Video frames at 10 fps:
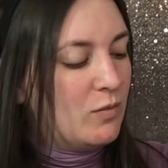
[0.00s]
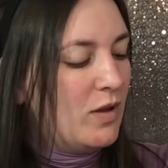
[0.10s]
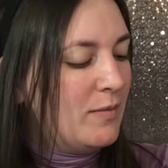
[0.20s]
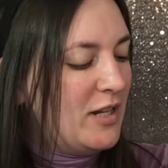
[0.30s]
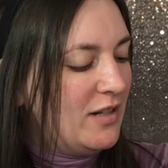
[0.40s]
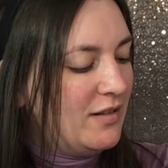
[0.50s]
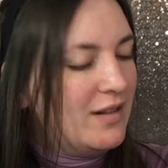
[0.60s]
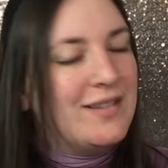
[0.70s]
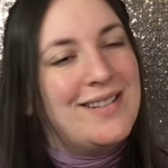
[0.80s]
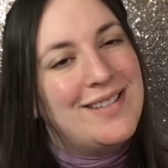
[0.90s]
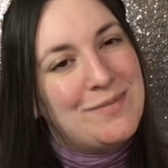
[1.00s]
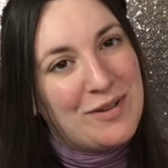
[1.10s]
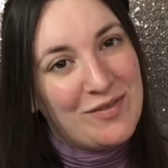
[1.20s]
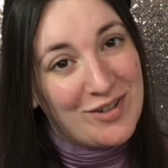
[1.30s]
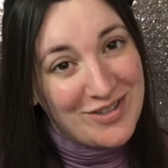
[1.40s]
Well, I mean, this is my
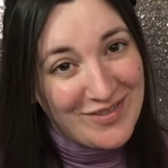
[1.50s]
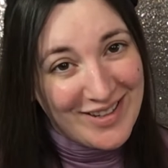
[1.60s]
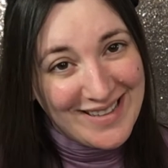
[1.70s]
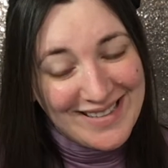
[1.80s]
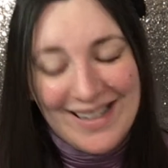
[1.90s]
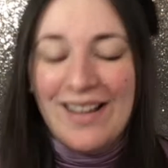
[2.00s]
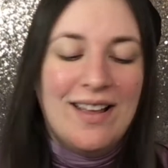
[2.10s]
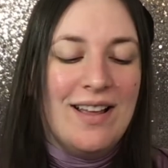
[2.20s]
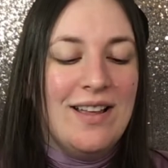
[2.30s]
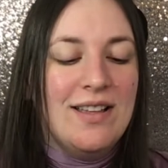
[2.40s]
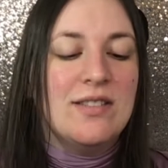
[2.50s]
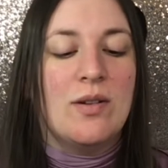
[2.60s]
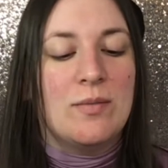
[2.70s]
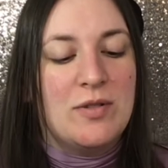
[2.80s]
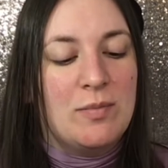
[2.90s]
first one, so
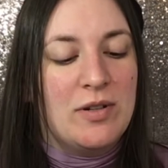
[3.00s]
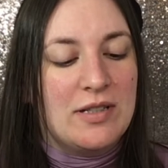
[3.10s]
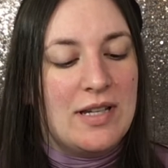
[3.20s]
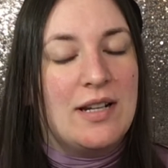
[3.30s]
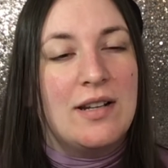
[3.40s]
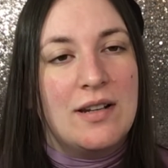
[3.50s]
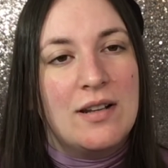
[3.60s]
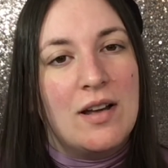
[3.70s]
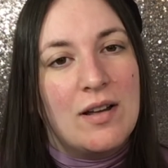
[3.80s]
I'm super excited.